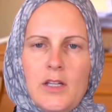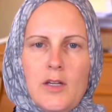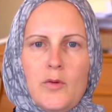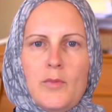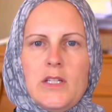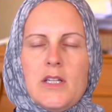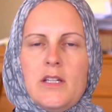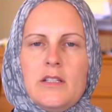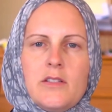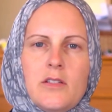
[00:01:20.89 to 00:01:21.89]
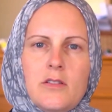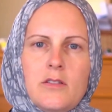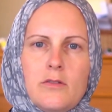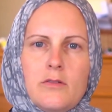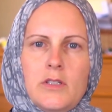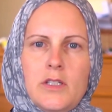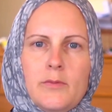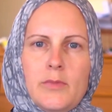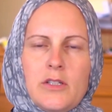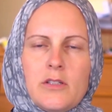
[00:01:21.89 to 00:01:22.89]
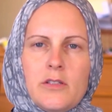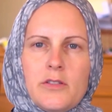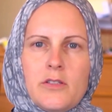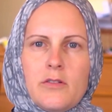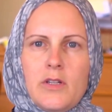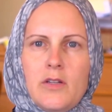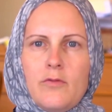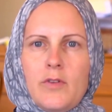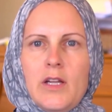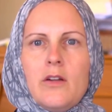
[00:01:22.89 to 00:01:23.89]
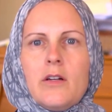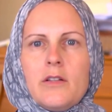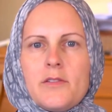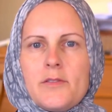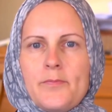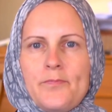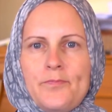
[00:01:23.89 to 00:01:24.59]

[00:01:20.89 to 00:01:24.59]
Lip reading: My dad has a degree, a bachelor's degree in fine arts.